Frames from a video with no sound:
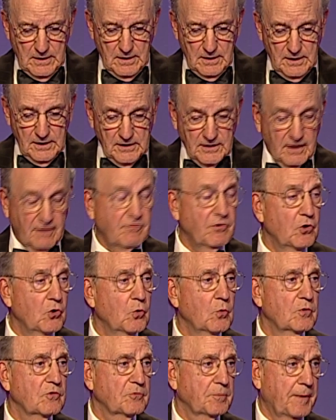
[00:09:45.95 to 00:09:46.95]
He never
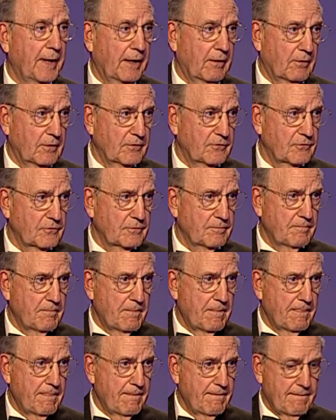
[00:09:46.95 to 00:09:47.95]
knew his parents,
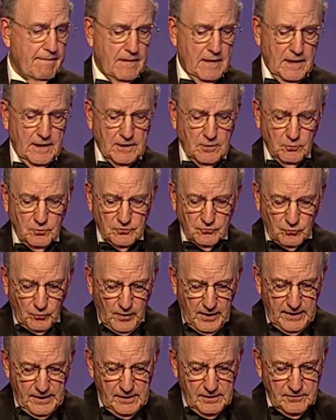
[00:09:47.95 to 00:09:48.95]
and he was
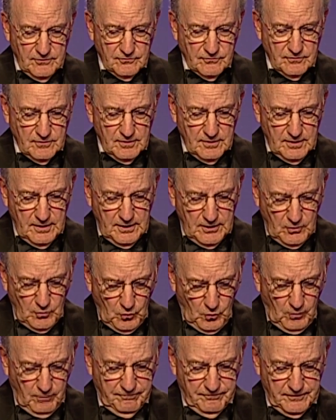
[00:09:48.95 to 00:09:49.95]
raised in an
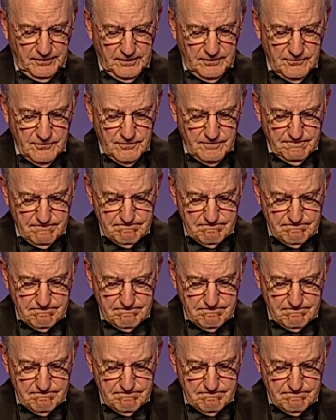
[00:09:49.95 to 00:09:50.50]
orphanage.